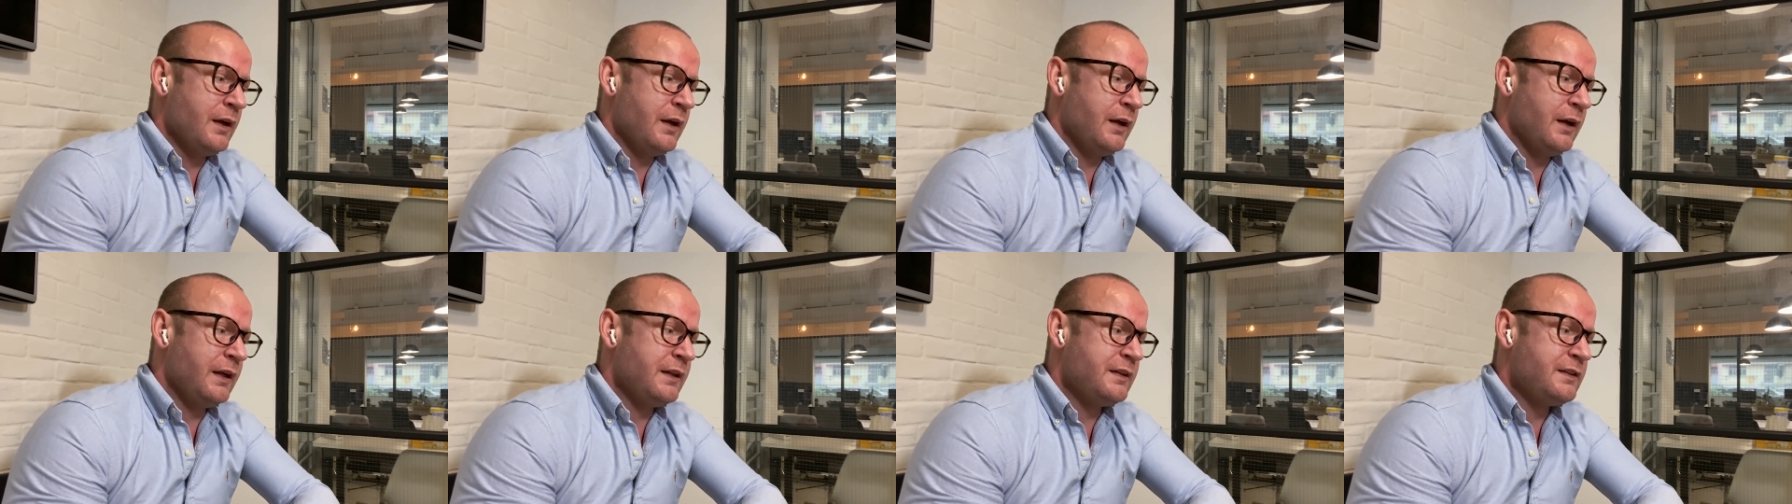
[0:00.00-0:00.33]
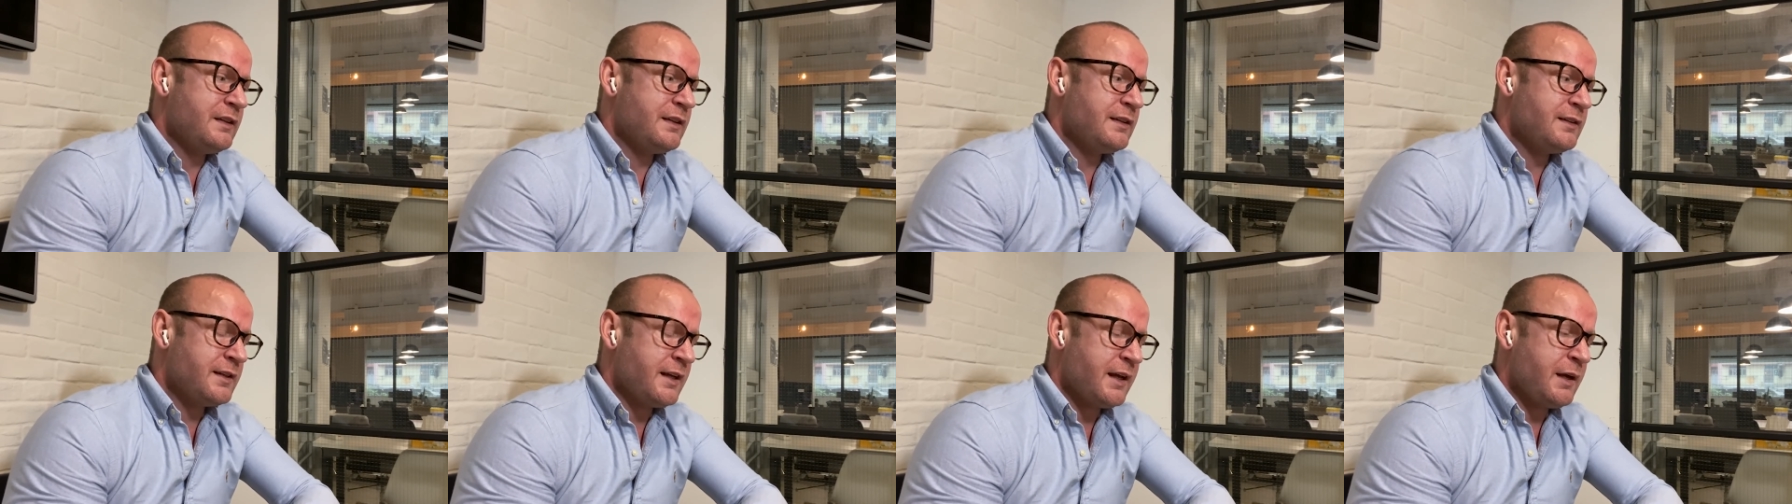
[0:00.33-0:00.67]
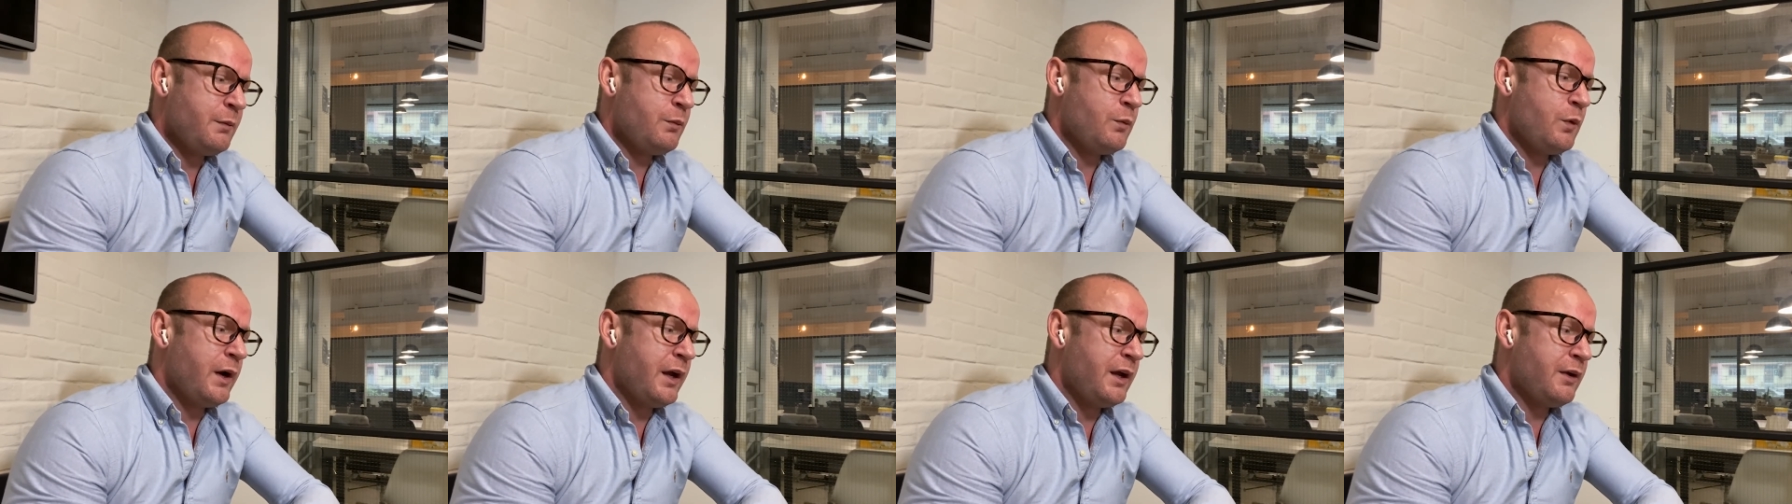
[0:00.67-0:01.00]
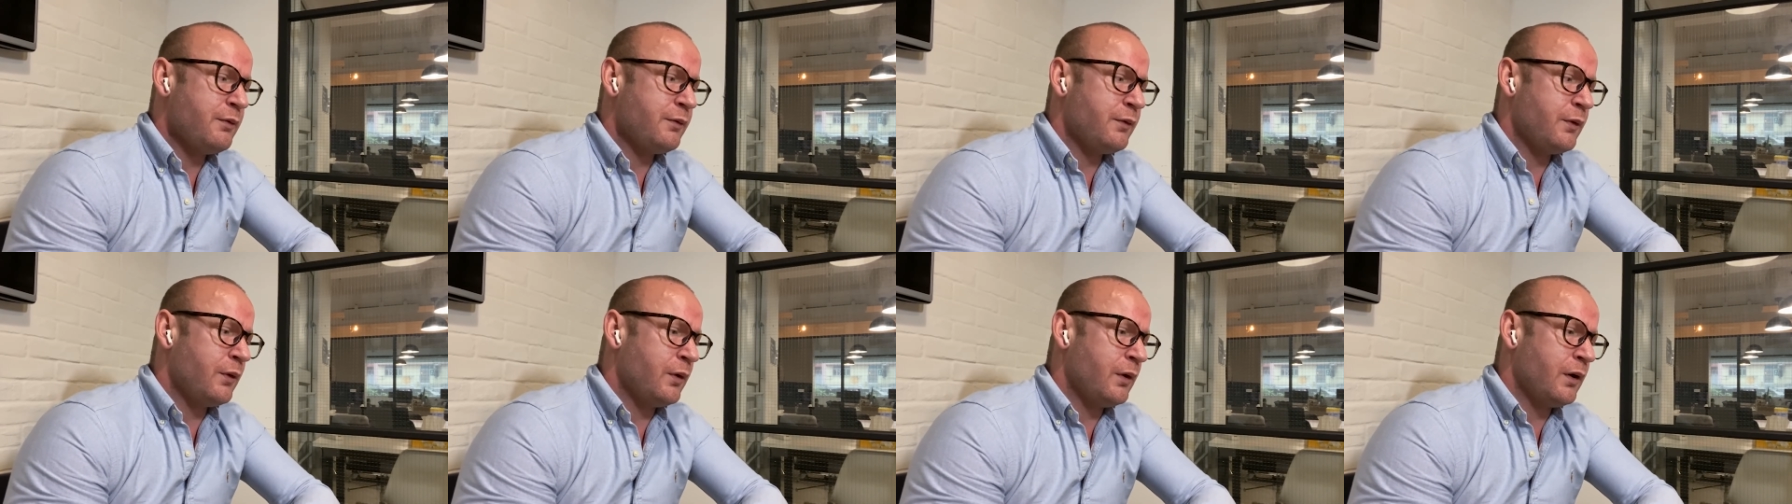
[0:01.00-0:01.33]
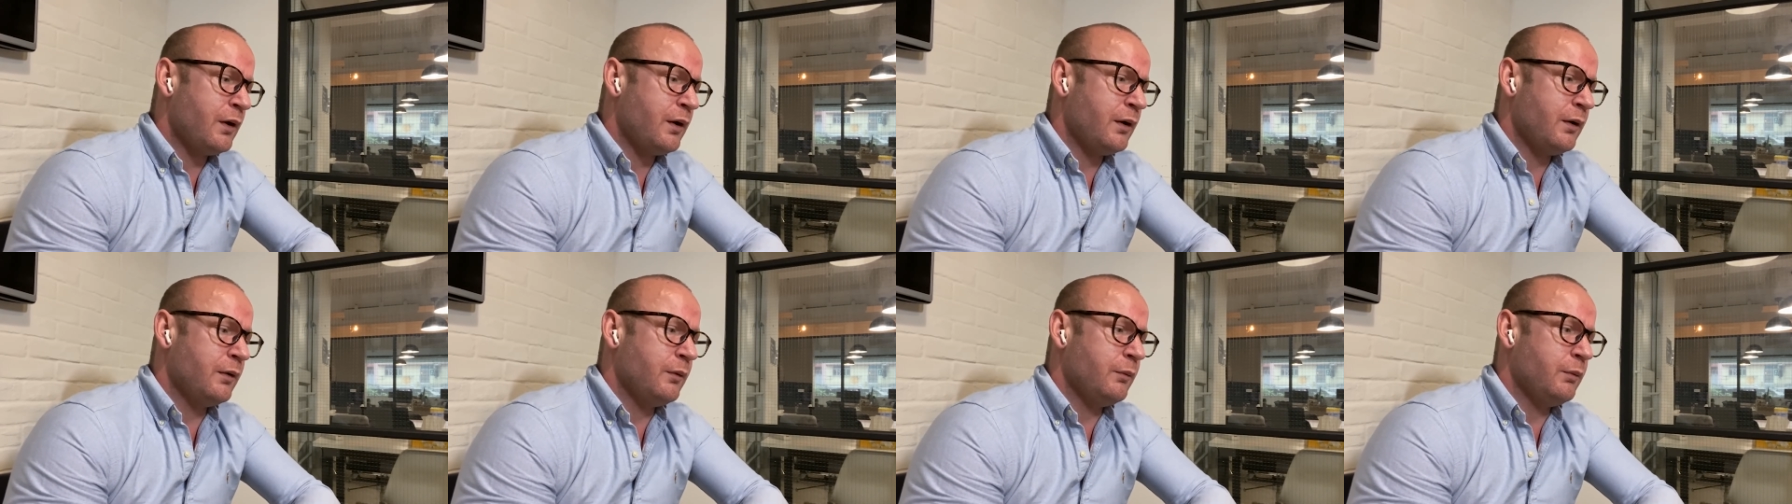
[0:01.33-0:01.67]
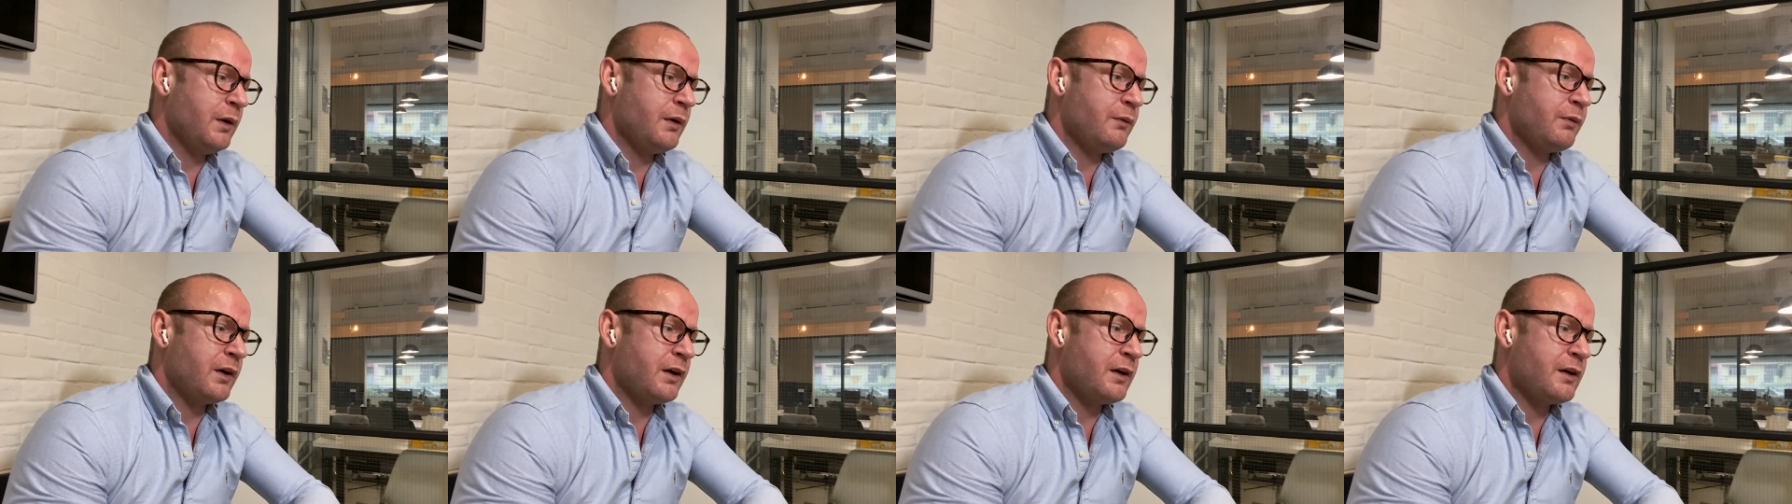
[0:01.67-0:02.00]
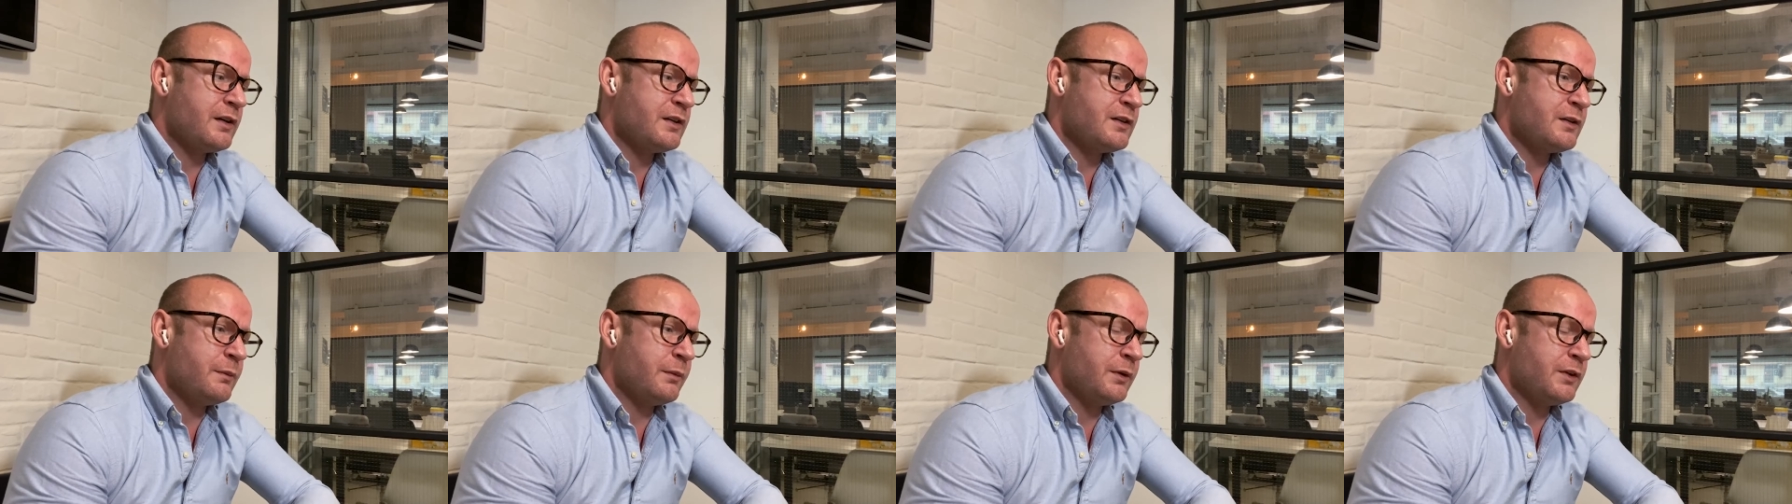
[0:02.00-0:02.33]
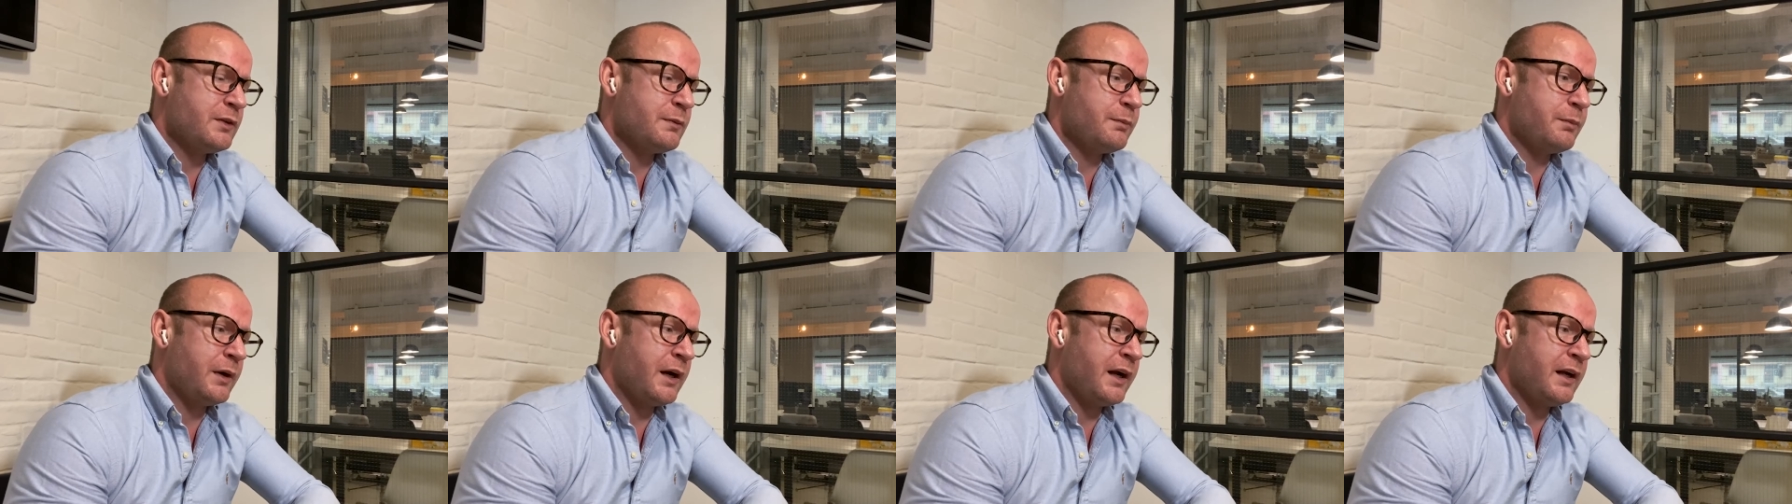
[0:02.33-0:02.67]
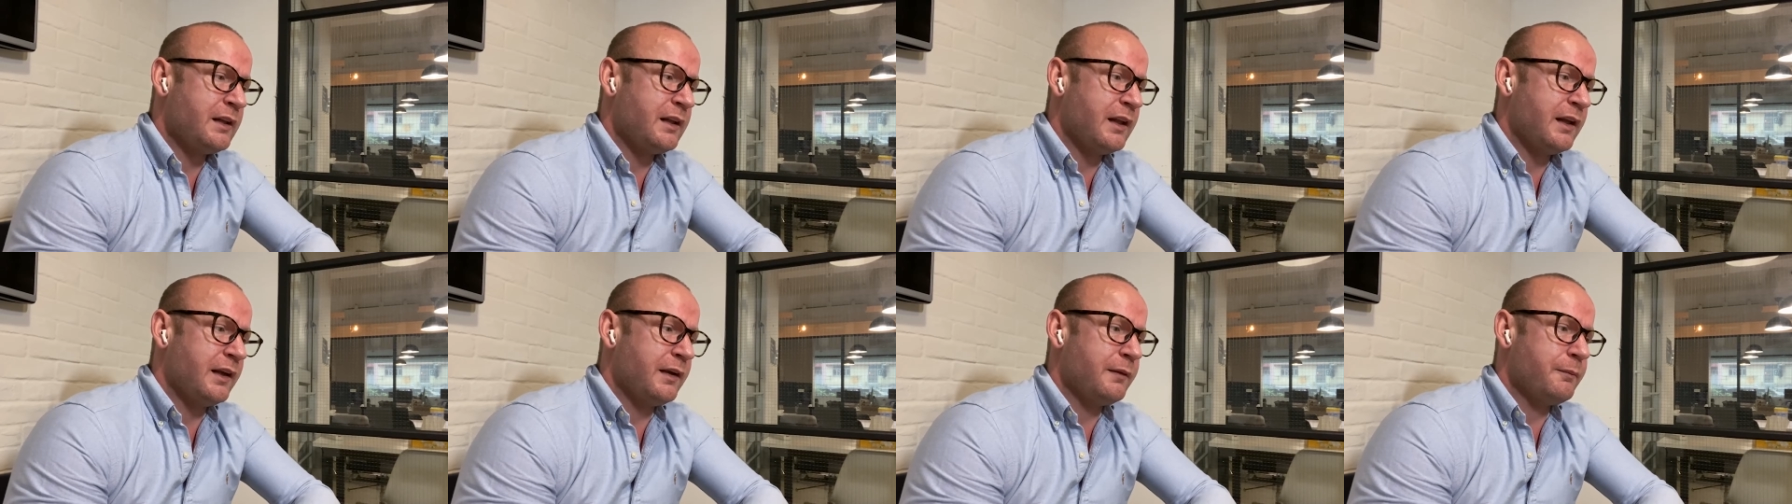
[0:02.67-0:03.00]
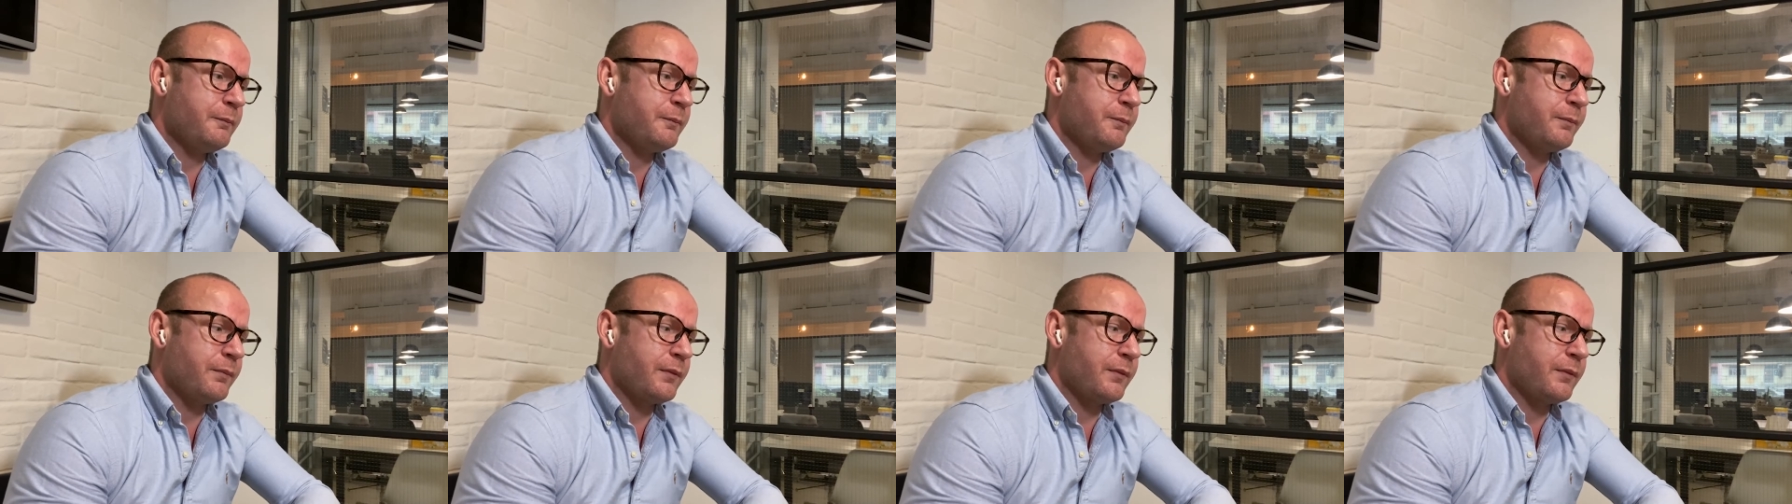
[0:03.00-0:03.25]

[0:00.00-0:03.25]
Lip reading: It's the same way for one of our customers, Breitling.